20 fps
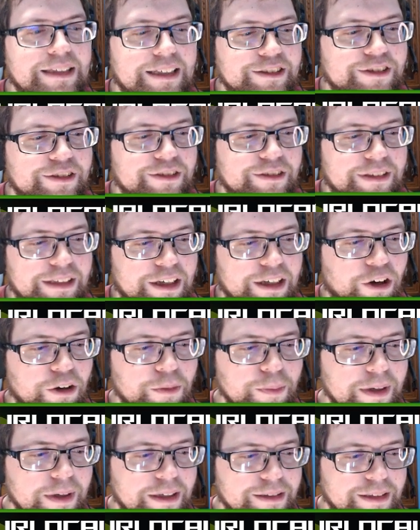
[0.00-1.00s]
I certainly
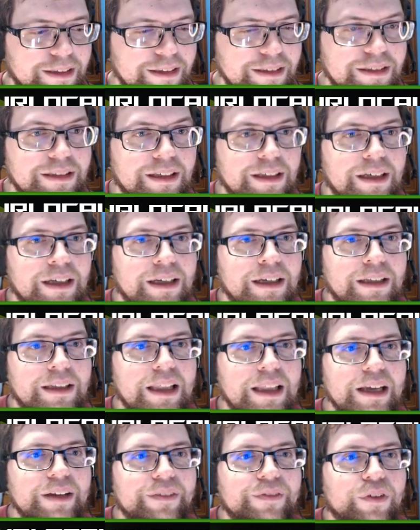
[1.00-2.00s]
hope it isn't.
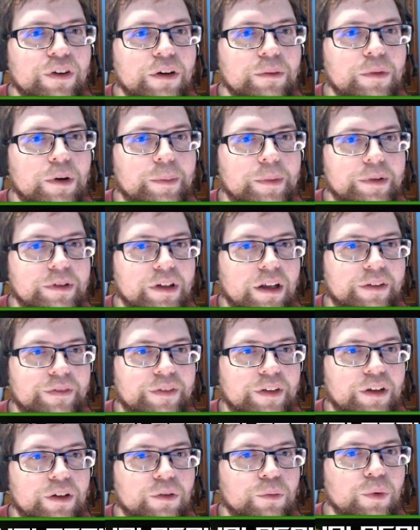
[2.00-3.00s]
Think for a moment, all of
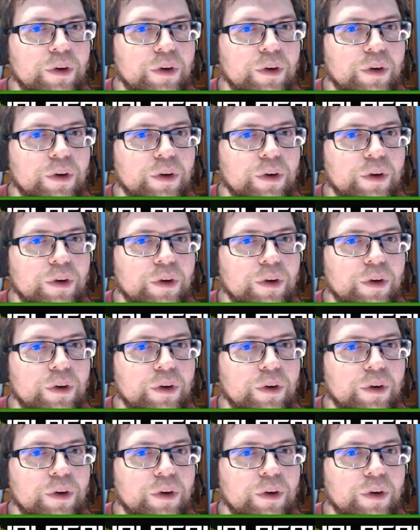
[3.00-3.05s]
you.